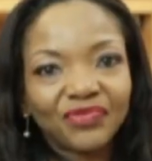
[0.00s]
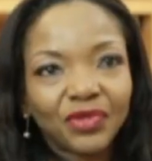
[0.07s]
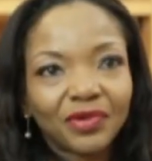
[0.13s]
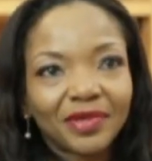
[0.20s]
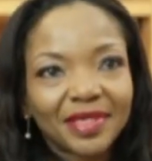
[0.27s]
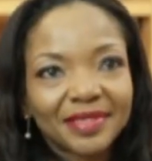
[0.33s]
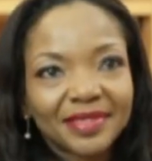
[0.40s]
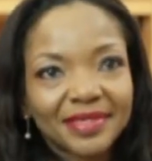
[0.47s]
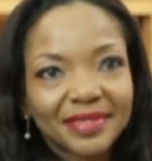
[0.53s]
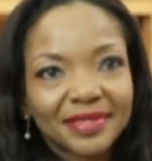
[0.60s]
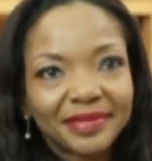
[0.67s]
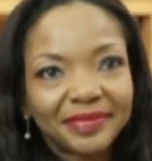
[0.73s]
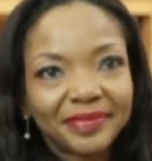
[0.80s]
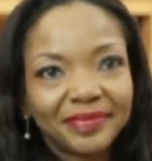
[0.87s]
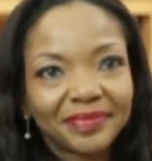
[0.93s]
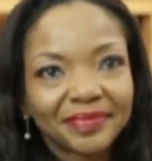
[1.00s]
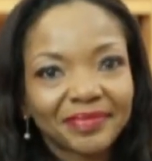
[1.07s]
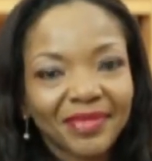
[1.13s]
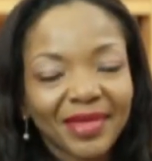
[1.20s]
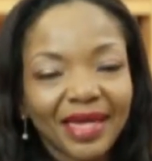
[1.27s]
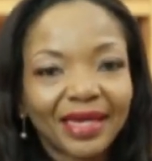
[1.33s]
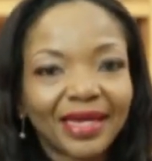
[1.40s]
viewers,
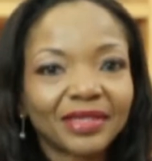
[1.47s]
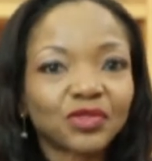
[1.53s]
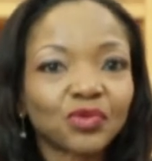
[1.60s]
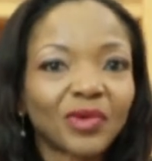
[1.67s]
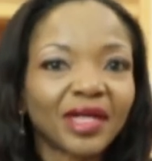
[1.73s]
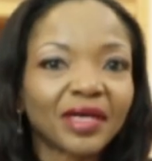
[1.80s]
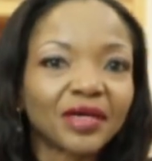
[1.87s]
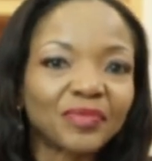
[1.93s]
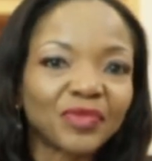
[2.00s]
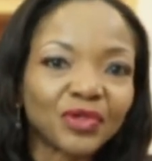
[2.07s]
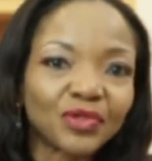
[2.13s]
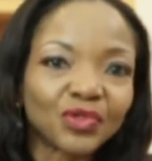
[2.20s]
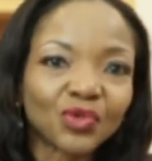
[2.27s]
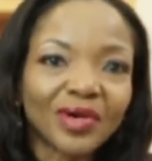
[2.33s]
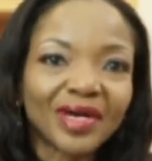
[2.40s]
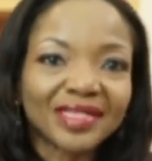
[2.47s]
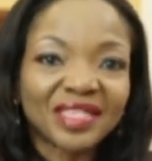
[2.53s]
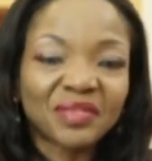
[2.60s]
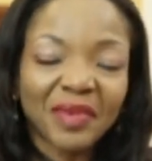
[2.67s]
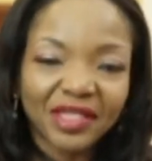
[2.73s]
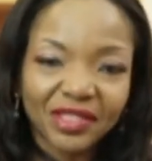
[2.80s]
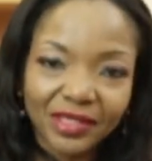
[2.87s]
I'd like to welcome you to our
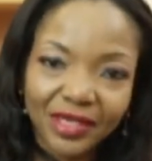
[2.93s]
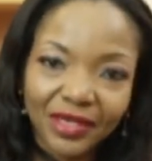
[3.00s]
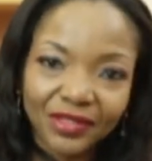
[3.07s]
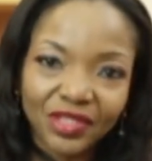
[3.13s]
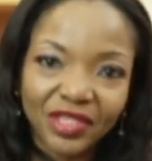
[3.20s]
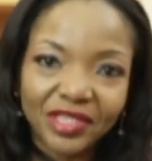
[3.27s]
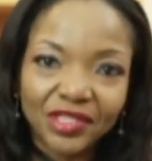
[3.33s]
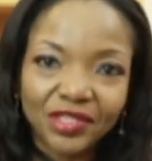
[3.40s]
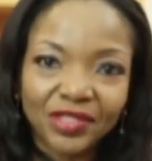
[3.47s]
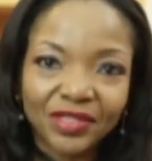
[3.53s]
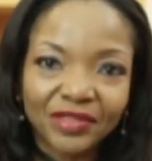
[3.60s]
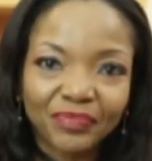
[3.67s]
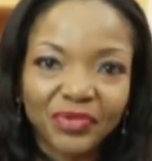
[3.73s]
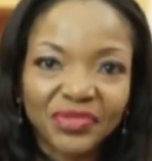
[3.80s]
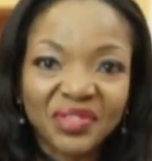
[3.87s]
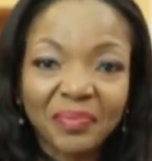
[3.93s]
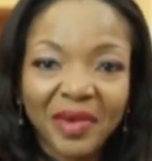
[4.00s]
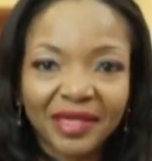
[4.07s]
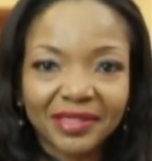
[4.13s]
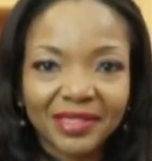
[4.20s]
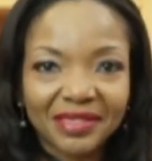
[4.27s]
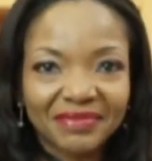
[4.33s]
special launch edition of
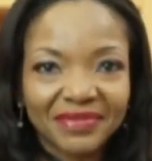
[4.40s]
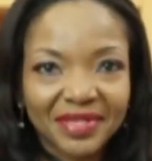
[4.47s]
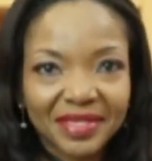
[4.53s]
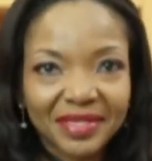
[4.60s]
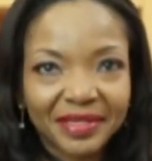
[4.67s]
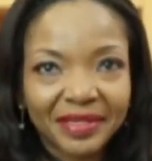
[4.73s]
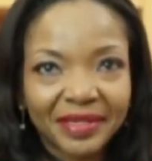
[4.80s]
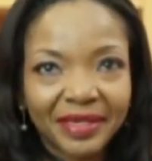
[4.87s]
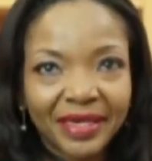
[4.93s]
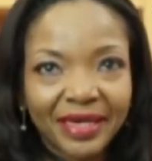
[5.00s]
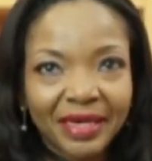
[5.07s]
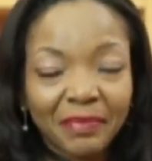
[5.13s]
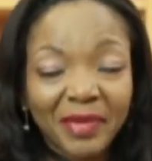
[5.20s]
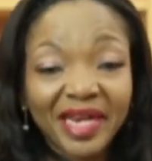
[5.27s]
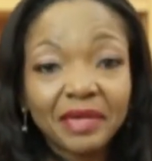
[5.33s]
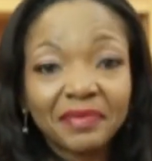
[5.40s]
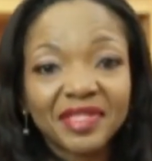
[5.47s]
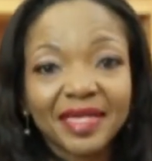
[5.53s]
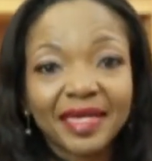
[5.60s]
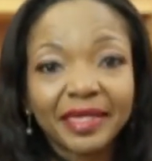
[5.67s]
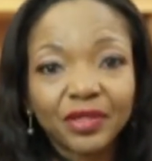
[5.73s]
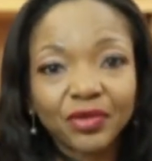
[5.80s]
Perspectives. My name
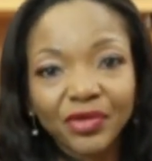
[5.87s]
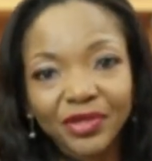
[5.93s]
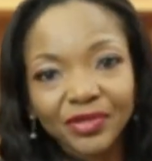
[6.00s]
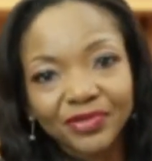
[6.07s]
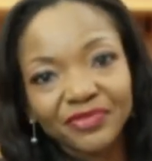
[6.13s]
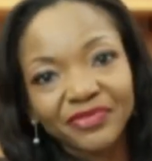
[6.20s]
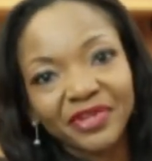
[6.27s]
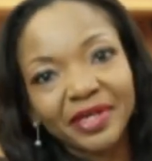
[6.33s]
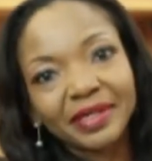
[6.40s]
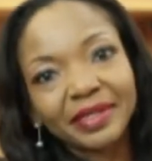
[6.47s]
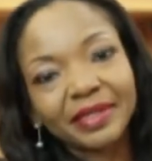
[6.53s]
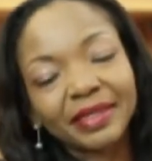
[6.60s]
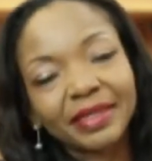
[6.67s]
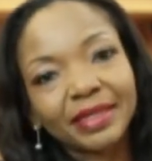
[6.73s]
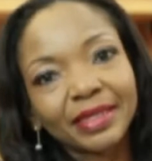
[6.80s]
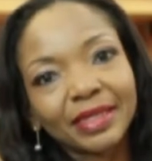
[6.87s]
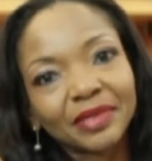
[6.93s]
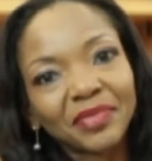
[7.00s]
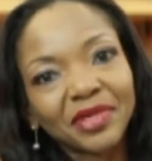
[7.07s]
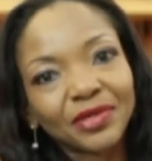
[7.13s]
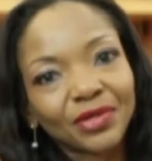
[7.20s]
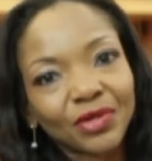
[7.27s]
is Adedoyin and
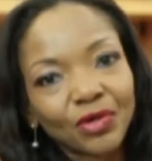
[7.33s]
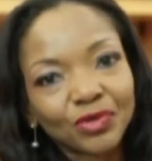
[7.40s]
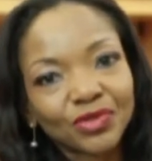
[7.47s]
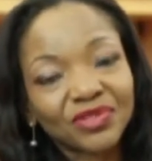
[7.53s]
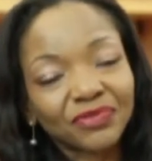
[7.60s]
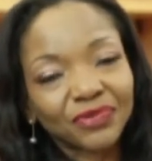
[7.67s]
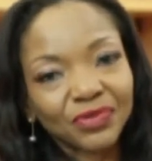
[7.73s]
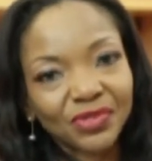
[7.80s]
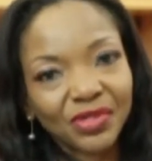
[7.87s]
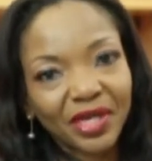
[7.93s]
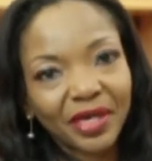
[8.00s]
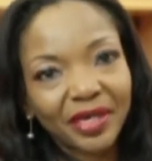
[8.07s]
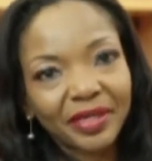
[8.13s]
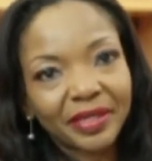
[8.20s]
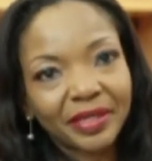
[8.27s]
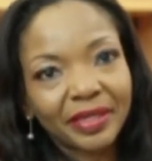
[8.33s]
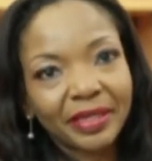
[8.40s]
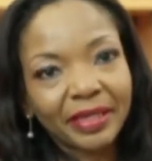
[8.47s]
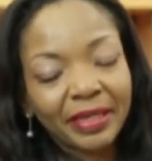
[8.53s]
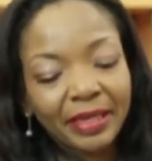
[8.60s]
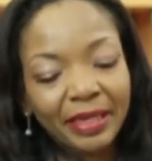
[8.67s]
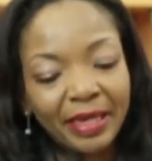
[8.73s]
I'll be your host for today.
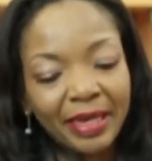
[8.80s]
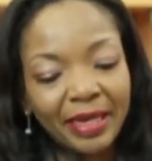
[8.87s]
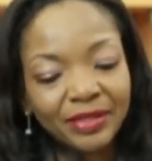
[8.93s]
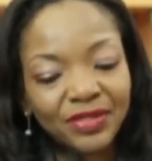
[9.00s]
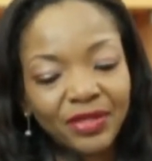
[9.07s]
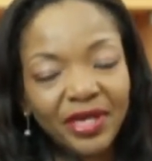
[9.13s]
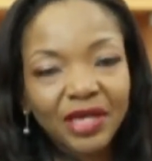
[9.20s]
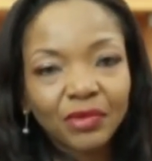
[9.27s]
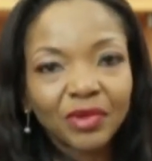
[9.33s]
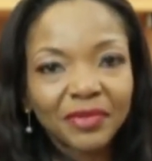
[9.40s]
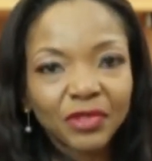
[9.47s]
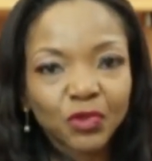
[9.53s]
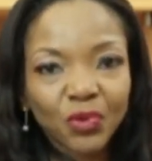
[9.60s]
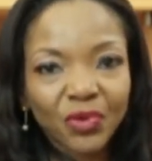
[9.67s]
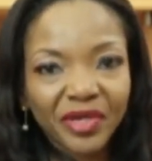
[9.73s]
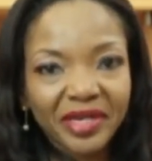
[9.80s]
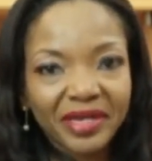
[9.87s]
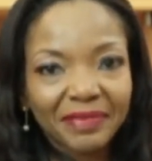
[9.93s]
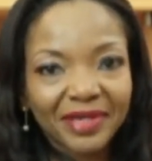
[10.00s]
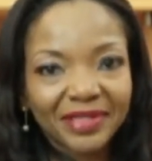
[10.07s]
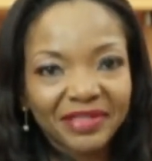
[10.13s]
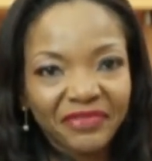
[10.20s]
Today we'll be
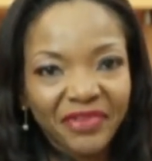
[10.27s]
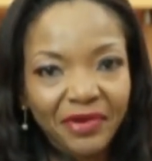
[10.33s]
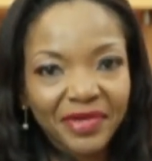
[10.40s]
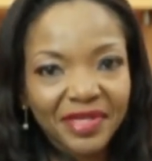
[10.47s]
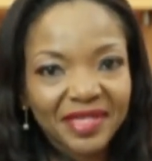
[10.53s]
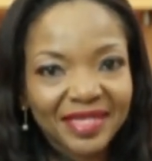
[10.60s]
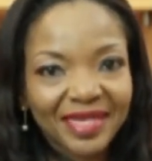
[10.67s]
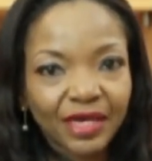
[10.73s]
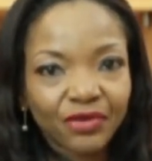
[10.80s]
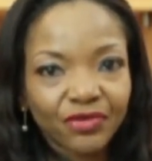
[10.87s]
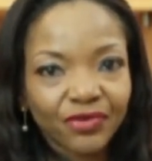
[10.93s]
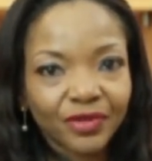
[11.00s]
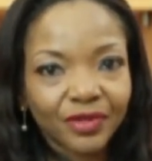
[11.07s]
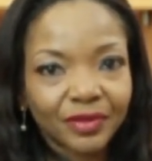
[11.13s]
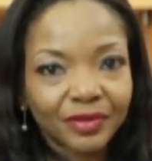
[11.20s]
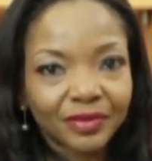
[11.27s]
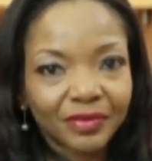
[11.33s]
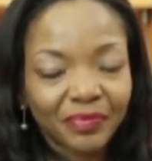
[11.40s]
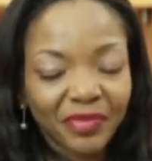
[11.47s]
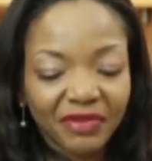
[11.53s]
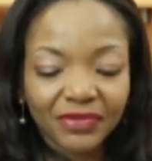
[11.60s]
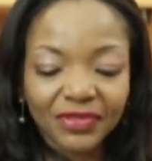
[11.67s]
talking about a very
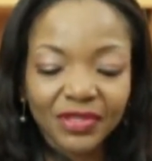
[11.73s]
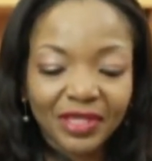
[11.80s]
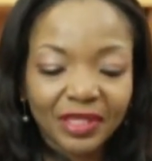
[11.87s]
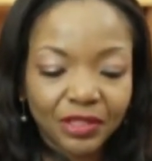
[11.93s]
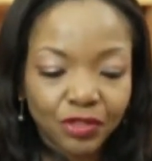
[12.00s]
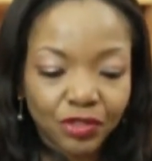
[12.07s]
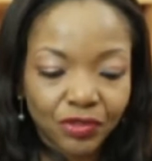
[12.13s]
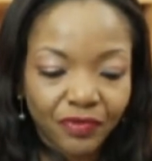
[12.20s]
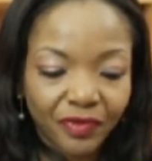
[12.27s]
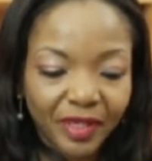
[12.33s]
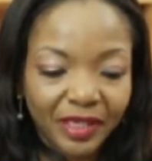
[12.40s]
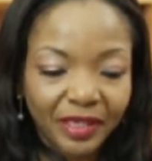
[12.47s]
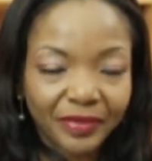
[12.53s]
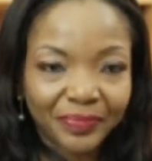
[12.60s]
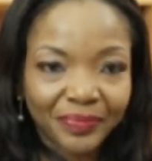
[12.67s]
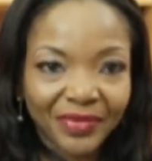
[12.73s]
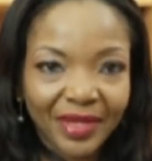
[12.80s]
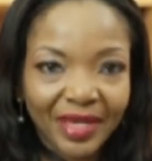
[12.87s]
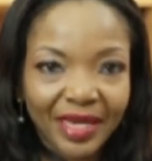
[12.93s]
central, pivotal issue really,